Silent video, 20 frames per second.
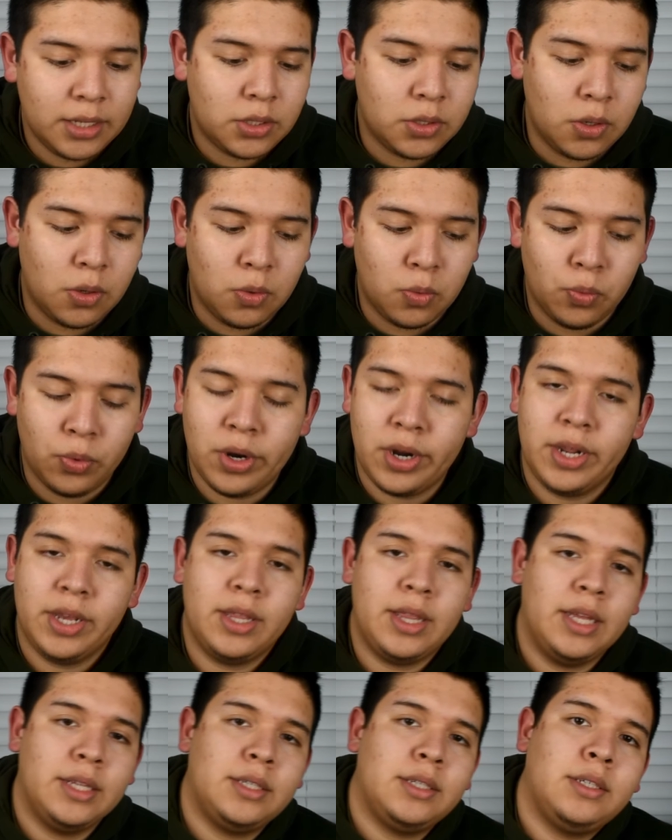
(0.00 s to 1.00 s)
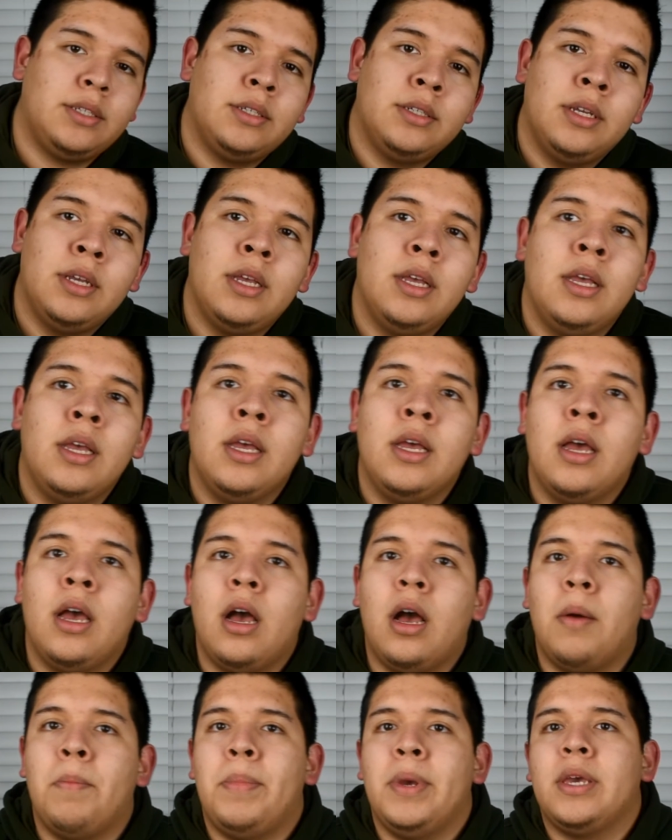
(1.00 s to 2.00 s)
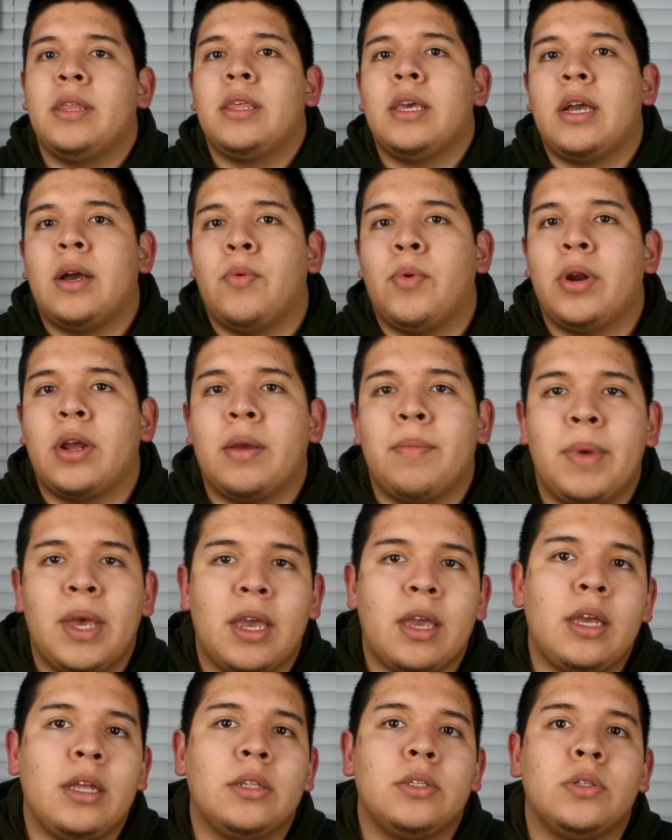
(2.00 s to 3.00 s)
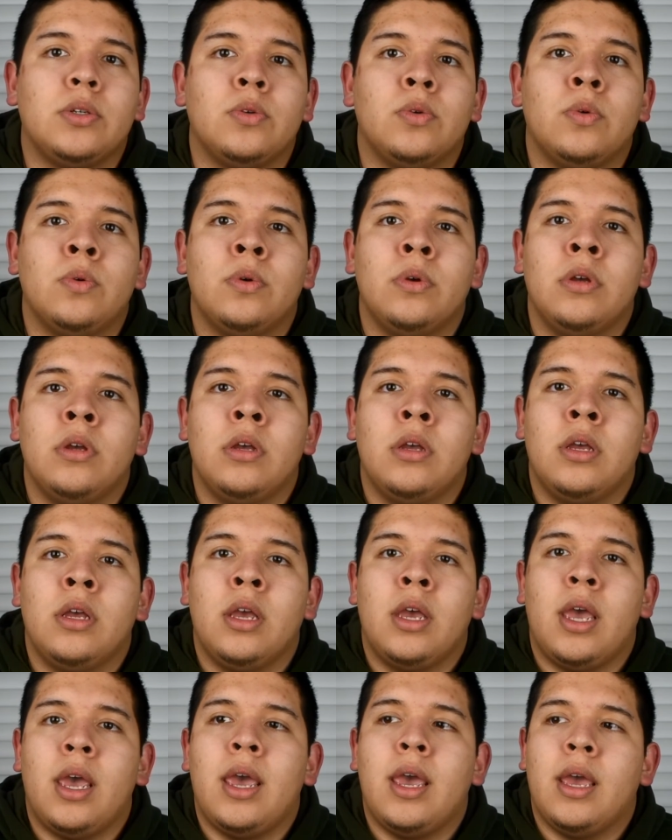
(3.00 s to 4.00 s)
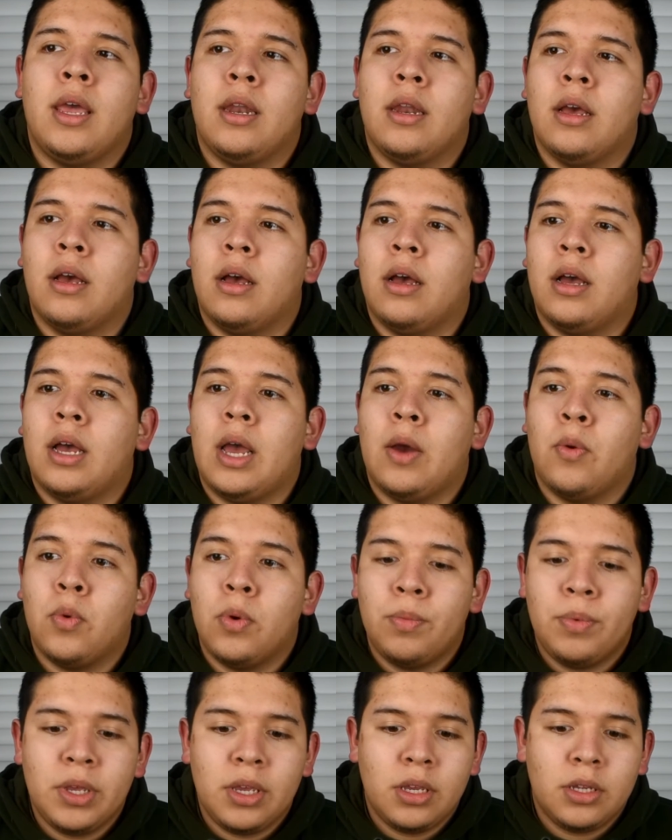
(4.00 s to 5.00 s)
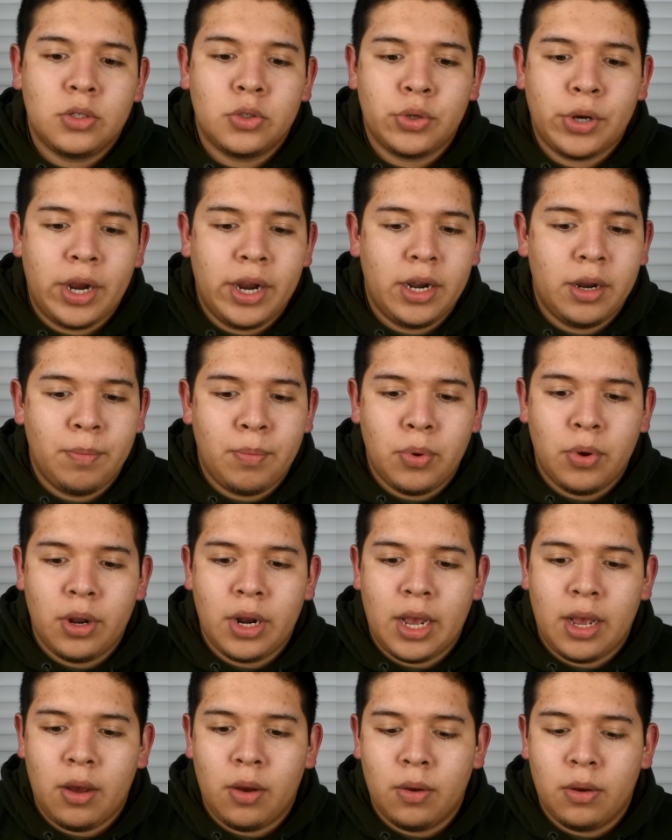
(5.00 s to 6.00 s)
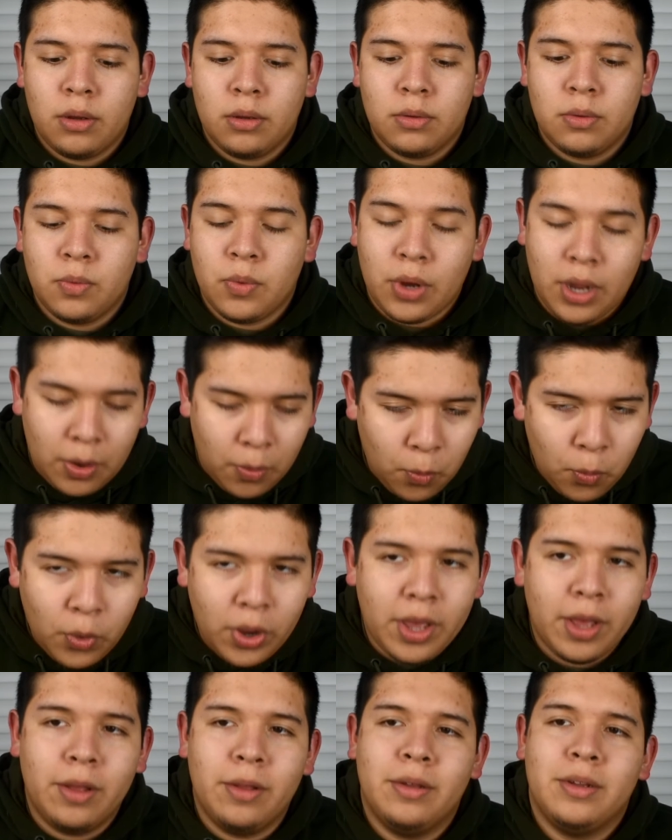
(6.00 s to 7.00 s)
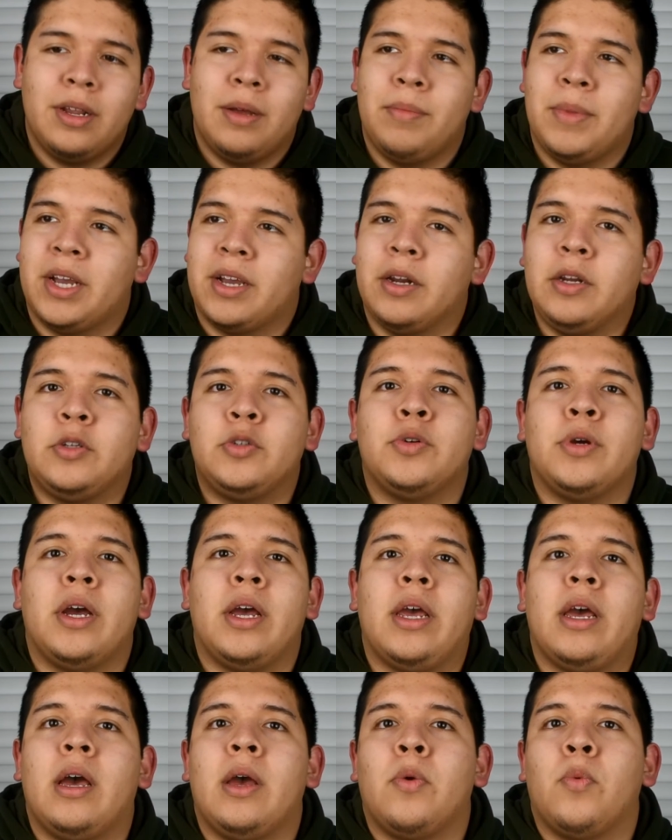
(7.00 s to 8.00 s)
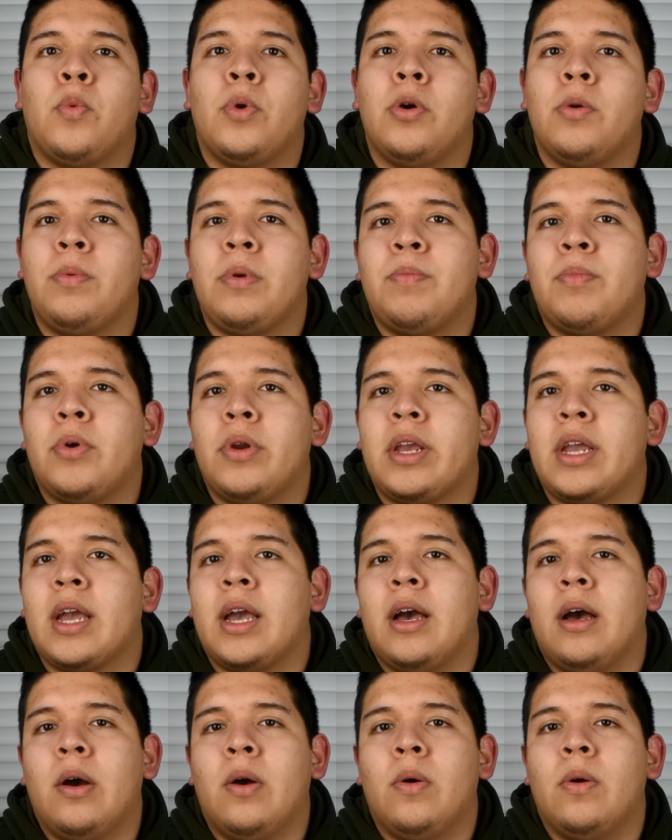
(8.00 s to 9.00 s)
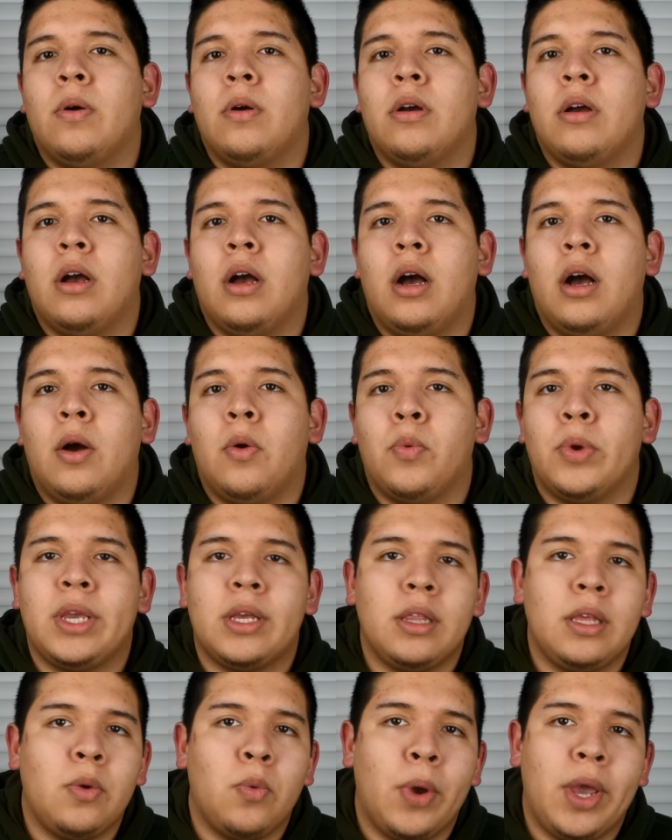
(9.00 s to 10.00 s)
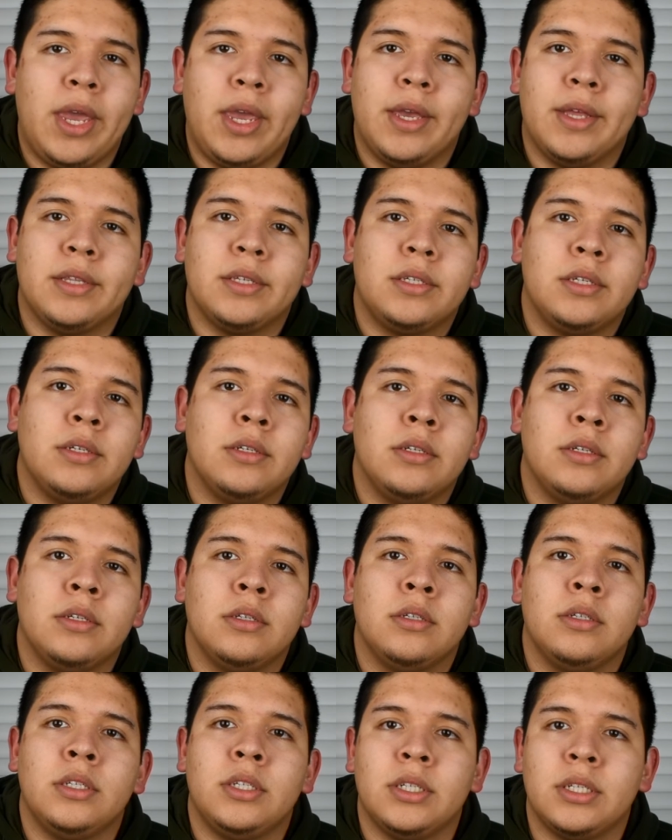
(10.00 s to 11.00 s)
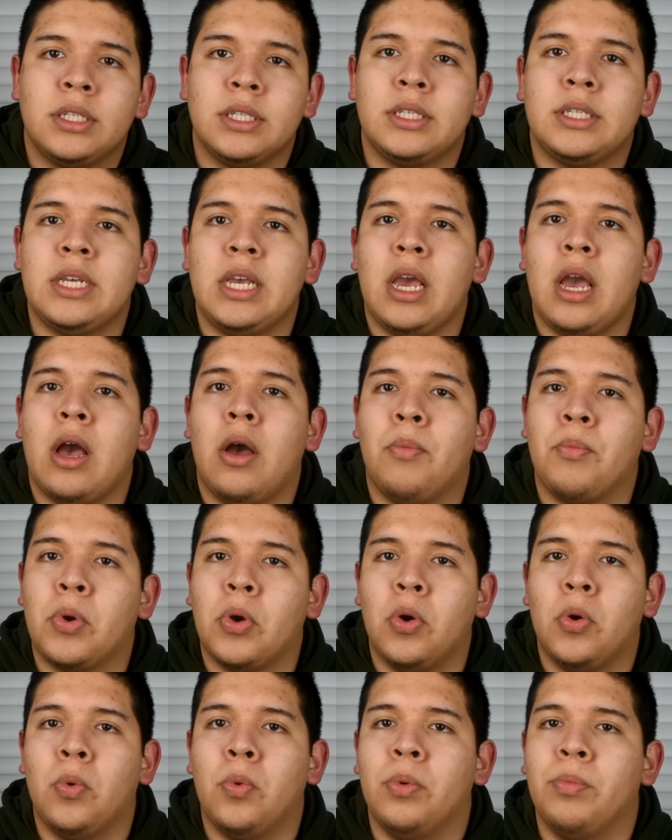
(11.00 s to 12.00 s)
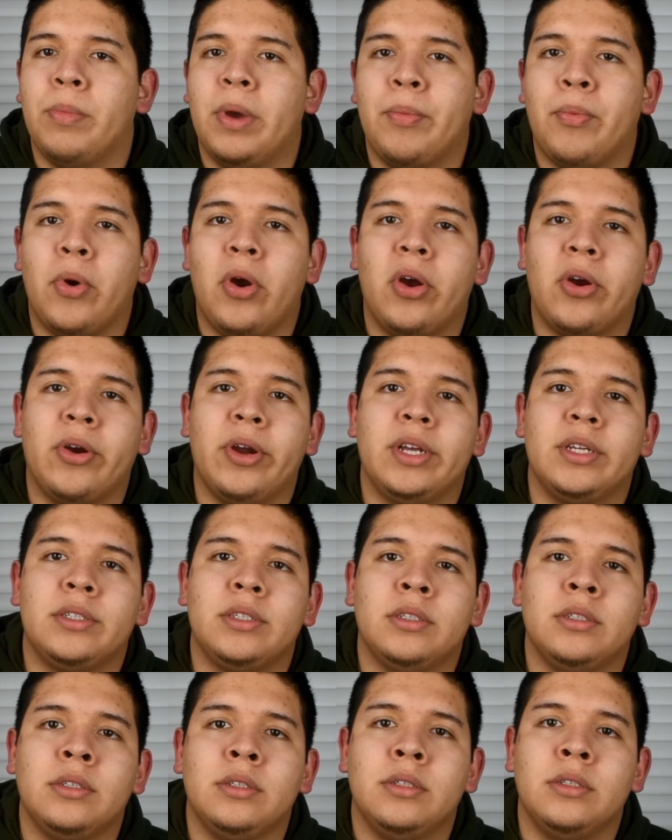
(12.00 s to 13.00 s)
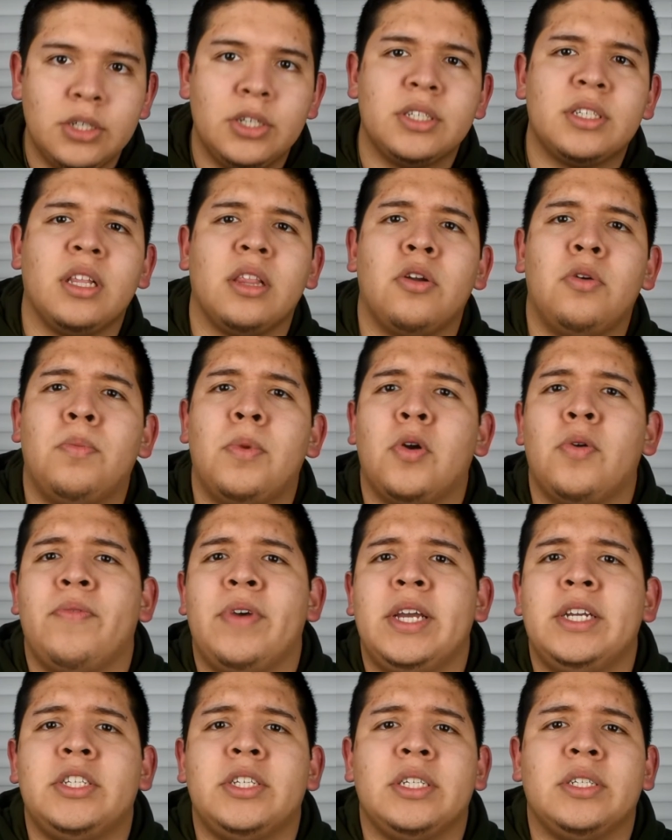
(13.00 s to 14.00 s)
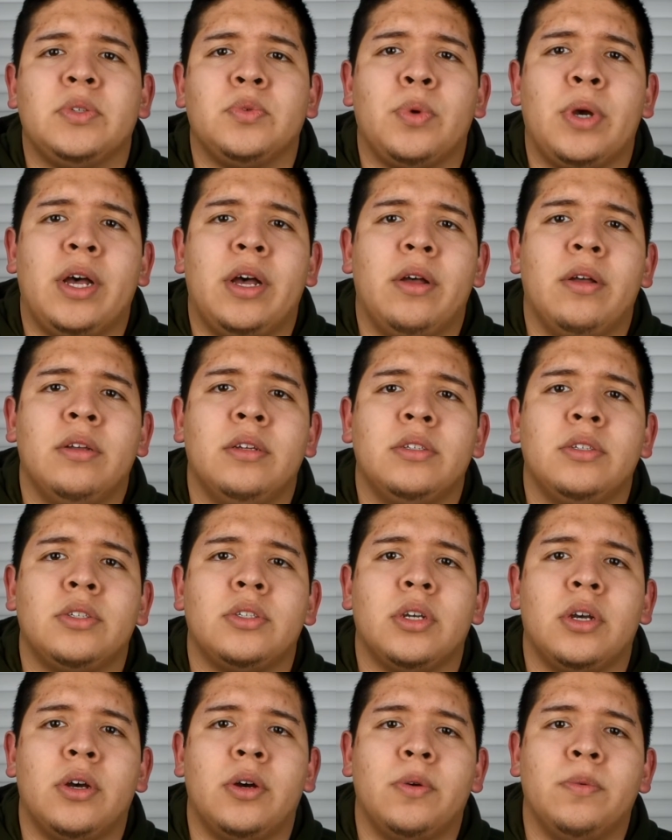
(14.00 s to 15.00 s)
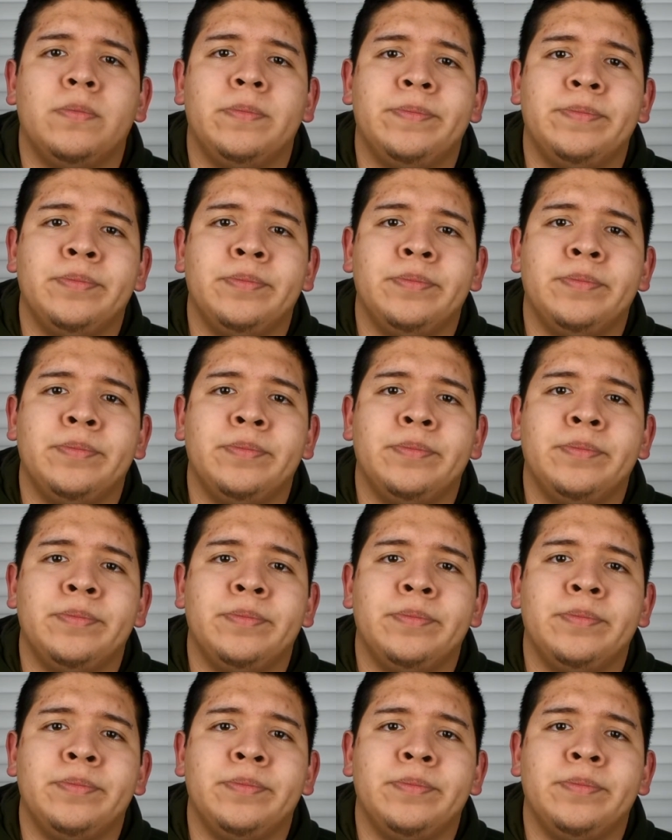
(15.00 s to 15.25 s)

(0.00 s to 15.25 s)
So running, that's a big thing I want to get back into. And I will be trying to put out, well, I will, I'm not going to try, I will be putting out weekly weigh-ins just to see how I'm going with my progress. Just a little motivation as well. So,